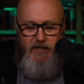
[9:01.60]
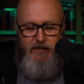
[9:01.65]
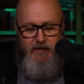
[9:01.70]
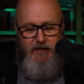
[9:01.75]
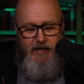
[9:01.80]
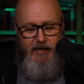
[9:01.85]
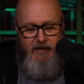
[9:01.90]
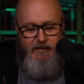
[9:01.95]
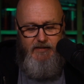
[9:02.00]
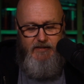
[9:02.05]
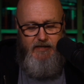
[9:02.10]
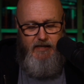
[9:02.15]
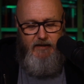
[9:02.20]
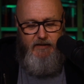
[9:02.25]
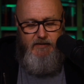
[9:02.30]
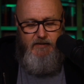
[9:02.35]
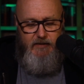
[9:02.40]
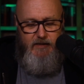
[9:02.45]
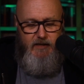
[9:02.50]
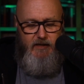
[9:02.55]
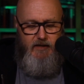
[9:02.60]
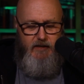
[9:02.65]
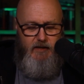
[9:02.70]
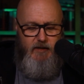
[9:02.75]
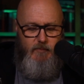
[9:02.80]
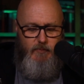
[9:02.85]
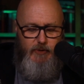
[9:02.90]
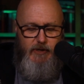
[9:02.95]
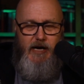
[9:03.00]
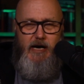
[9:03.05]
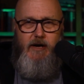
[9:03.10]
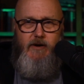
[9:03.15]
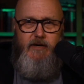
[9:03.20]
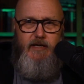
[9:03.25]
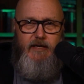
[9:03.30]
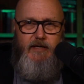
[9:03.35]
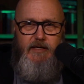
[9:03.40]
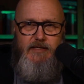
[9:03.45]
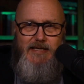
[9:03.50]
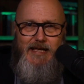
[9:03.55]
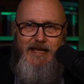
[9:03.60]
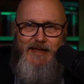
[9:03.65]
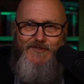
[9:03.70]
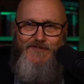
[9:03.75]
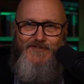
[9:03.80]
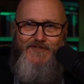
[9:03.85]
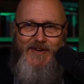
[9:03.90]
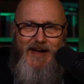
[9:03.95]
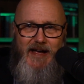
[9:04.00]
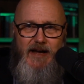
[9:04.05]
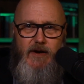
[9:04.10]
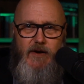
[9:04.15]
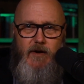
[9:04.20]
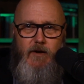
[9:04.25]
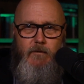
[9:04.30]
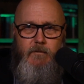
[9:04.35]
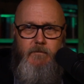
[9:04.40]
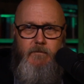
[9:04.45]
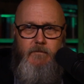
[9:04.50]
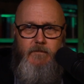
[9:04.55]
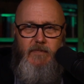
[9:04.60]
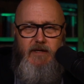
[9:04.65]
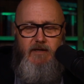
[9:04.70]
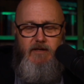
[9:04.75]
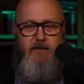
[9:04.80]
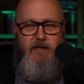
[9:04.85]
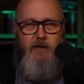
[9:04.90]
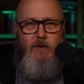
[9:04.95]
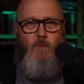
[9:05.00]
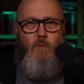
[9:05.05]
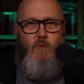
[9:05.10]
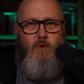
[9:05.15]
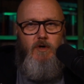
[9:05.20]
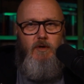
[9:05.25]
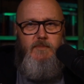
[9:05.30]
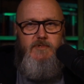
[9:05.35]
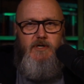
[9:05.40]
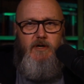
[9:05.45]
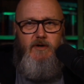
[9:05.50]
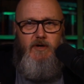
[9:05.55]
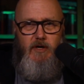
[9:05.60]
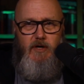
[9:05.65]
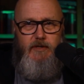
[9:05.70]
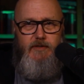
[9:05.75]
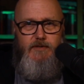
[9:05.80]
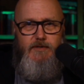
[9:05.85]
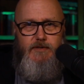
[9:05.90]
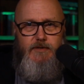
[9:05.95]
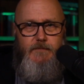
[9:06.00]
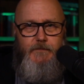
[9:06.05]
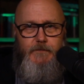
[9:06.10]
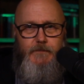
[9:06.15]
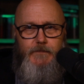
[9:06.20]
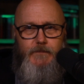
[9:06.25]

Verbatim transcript: And 6, prayer is a fire that warms our hearts.